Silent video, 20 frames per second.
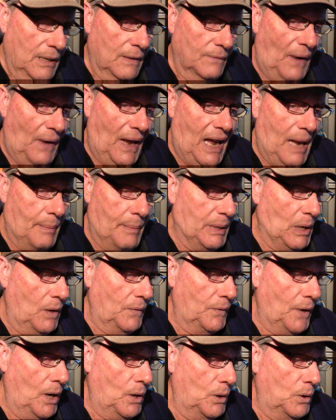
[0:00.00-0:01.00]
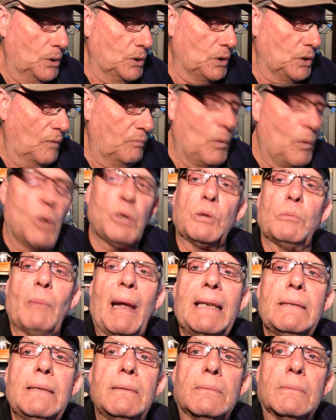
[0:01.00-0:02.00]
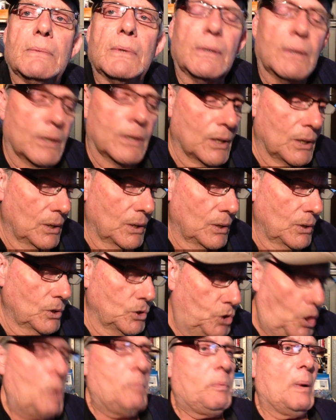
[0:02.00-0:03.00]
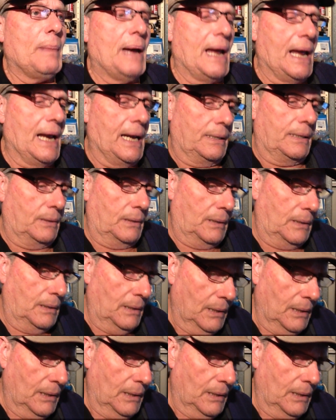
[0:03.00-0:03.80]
far beyond those of mortal men. Superman,